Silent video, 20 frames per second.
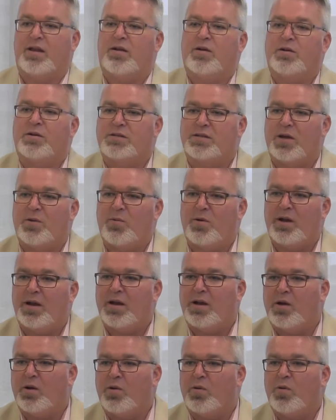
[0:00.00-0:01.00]
of yours. I want to
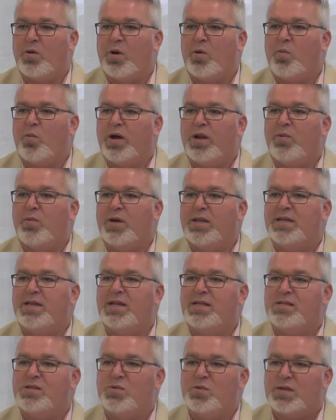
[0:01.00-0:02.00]
know what
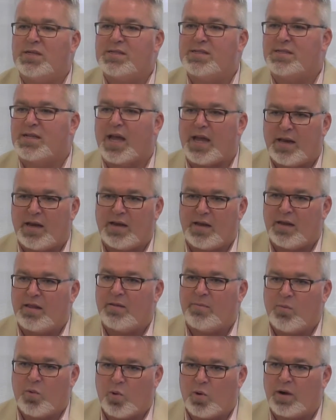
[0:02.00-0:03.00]
gets you excited in
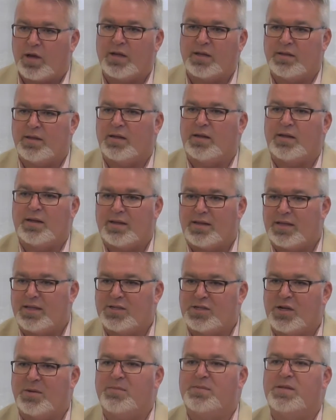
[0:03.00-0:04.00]
the morning that
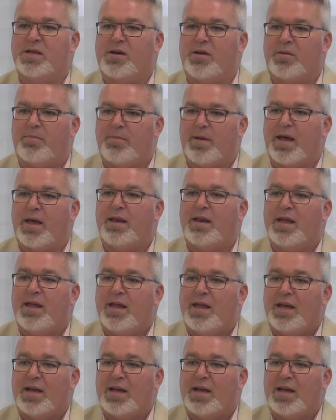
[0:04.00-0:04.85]
jumps you out of bed,